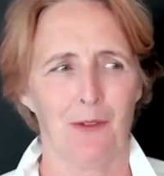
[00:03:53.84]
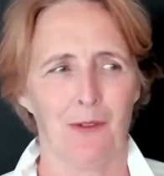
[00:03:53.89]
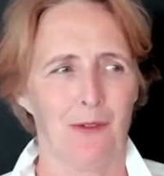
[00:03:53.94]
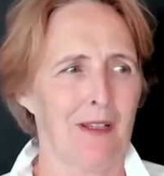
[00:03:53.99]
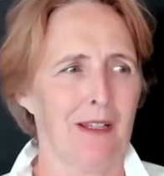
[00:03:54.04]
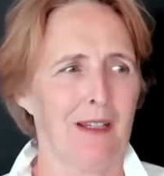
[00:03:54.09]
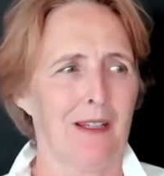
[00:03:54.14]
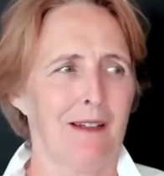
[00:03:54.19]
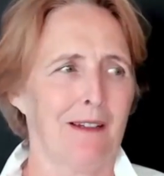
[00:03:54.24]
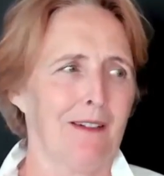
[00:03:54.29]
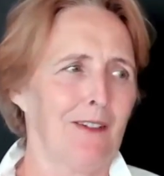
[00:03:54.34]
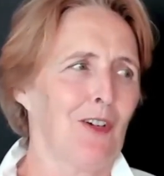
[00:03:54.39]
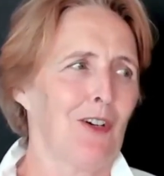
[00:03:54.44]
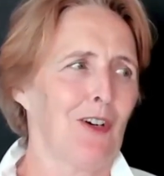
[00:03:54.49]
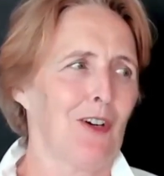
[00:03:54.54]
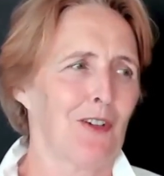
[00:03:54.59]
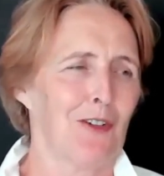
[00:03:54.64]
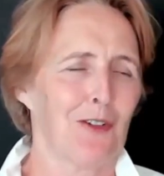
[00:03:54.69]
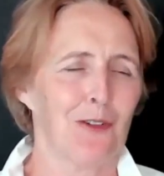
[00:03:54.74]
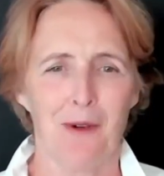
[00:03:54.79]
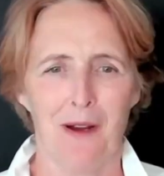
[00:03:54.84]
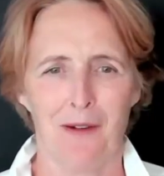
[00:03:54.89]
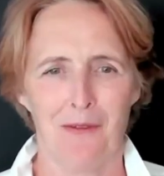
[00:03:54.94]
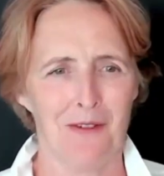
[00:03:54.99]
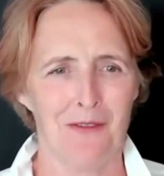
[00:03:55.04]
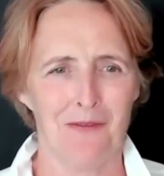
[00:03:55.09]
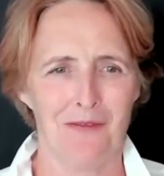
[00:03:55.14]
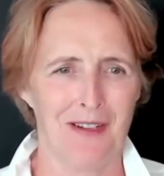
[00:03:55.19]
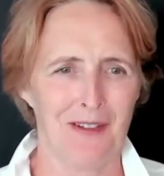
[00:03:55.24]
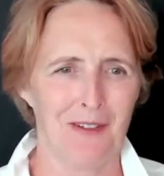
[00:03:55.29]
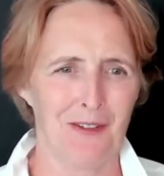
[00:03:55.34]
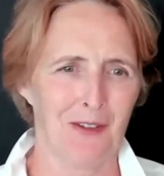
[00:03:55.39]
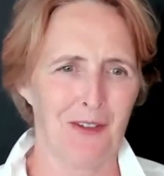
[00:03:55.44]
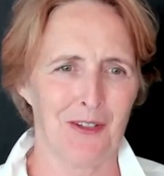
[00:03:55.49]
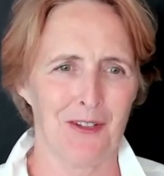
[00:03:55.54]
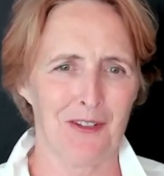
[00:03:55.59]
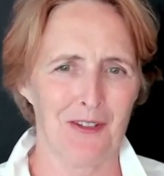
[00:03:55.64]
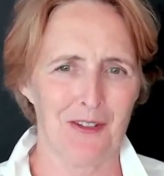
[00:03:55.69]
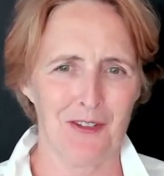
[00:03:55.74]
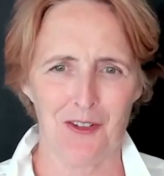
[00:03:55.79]
And you think, God, whoever
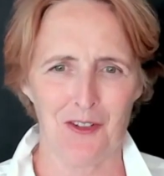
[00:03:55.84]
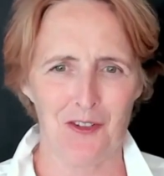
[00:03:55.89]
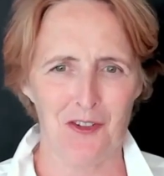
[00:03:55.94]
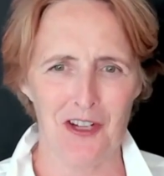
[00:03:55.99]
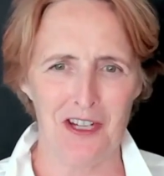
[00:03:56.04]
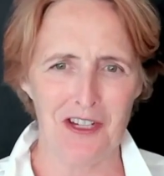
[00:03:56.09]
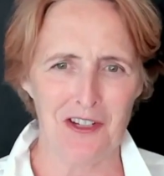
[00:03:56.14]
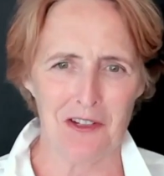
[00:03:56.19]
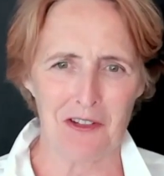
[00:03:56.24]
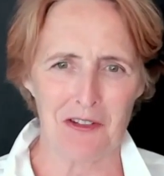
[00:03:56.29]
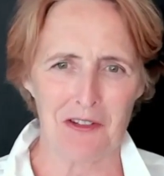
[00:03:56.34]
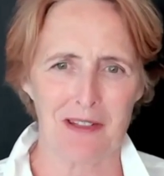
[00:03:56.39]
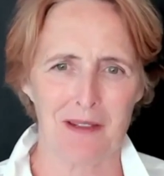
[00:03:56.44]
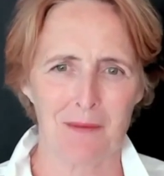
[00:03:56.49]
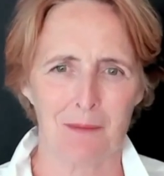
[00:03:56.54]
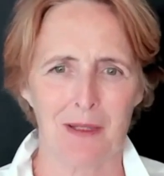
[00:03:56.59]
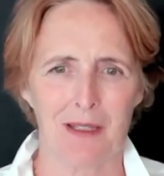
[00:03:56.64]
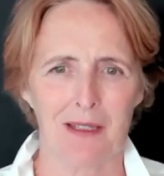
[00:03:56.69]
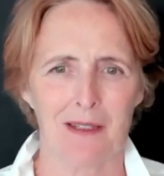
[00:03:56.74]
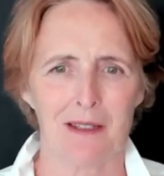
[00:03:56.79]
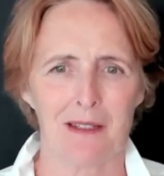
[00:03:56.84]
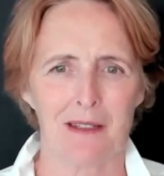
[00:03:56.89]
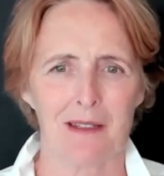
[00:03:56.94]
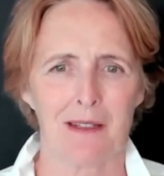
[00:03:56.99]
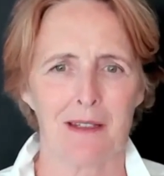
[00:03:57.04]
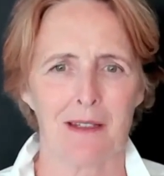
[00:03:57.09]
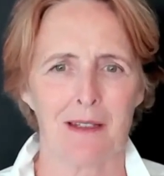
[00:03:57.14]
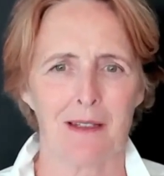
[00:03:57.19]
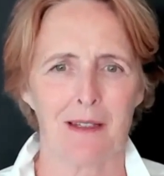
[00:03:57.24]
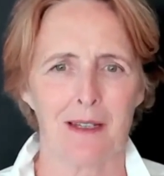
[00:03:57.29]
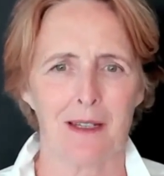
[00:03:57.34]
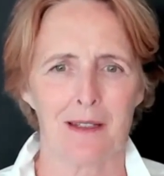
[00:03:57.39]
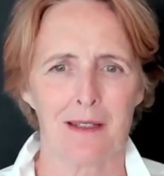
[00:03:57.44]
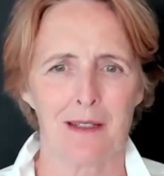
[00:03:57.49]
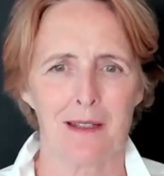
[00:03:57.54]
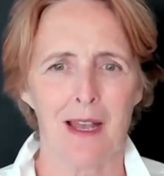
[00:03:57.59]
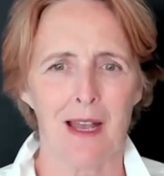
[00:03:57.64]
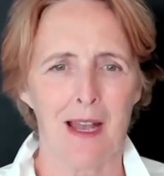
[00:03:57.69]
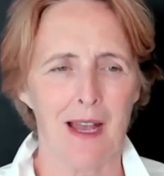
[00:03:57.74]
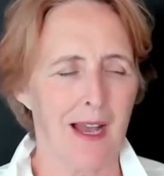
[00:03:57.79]
invented this is a genius because it
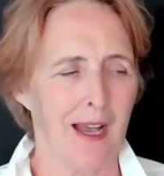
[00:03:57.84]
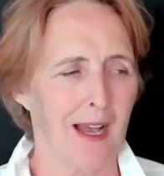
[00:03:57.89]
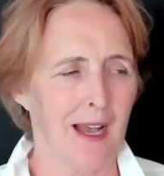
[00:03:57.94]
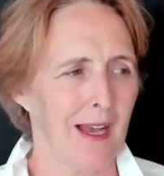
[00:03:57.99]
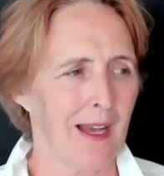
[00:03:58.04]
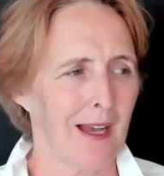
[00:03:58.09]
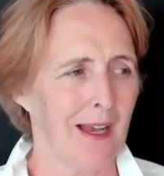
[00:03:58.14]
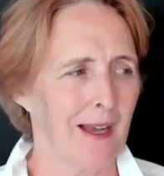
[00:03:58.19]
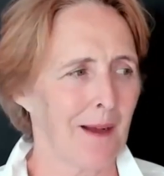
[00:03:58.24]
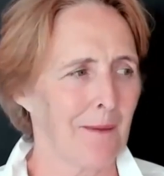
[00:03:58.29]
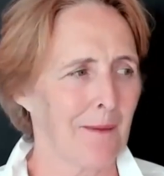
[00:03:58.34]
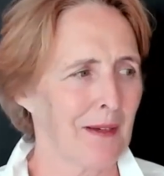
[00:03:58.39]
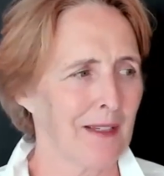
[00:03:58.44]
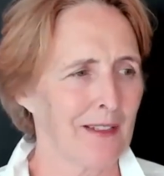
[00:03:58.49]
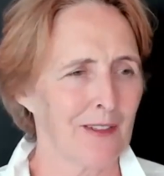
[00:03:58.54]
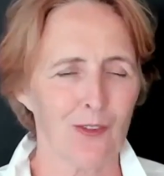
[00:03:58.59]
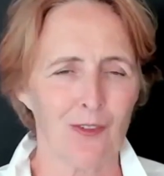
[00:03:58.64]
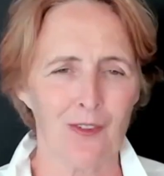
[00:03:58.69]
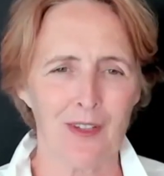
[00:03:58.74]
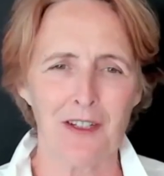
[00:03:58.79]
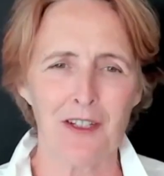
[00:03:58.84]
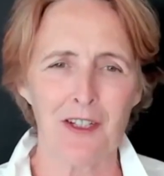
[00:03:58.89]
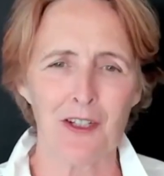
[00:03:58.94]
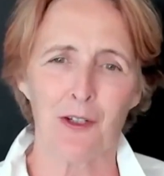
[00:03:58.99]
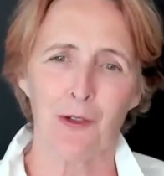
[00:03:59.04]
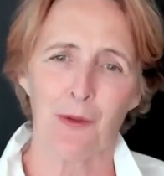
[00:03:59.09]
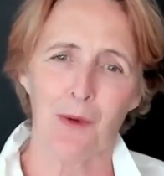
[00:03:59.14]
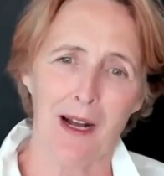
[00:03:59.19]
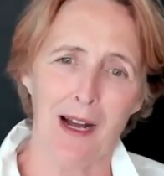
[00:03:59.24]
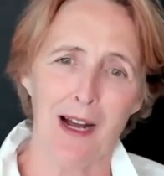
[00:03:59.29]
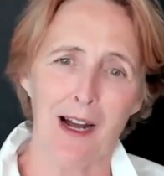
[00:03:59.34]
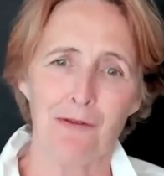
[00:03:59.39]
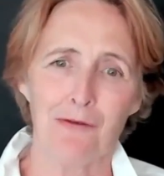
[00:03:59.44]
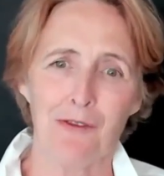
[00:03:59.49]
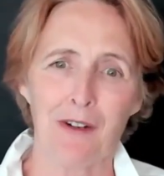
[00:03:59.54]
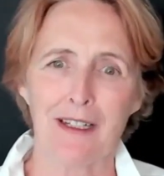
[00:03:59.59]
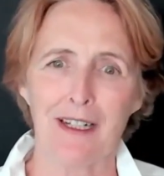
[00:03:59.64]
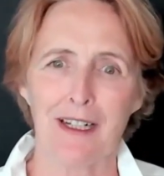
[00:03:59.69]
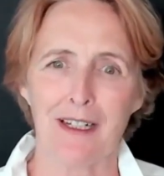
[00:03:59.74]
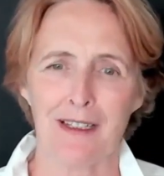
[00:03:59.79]
has um, an aesthetic you
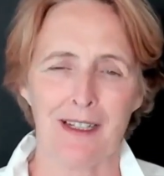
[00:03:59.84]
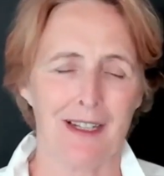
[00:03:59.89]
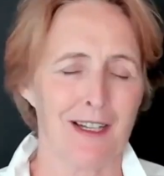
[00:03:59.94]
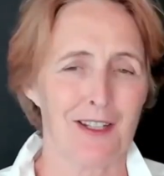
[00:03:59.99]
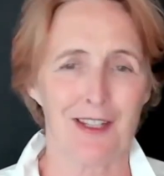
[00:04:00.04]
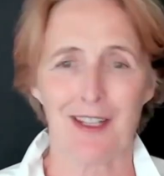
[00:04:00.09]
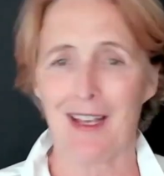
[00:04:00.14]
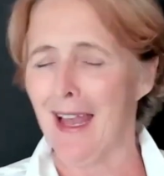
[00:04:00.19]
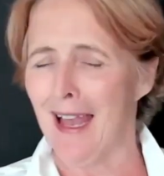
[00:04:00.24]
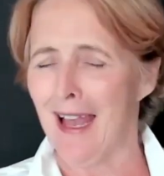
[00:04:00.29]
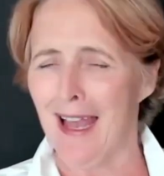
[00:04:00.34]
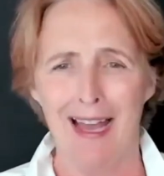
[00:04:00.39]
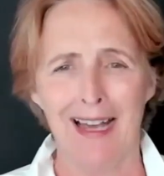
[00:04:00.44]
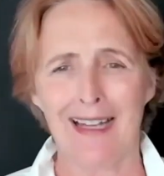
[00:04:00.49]
half recognize